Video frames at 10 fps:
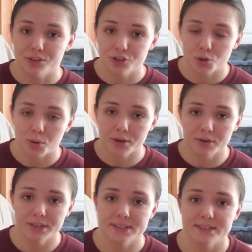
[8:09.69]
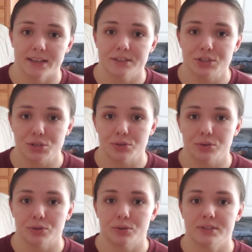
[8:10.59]
you're going to stick
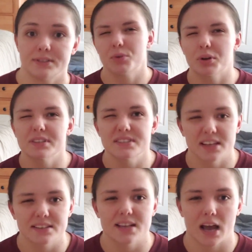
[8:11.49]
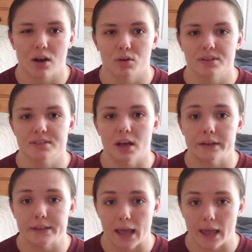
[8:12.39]
to 4 to 6 hours a
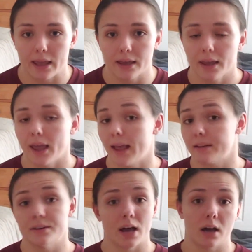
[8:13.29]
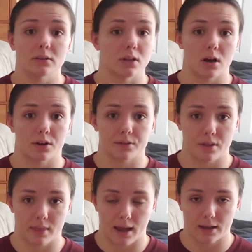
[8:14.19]
day and not longer
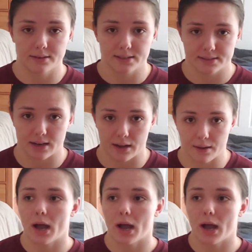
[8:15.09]
than that to study.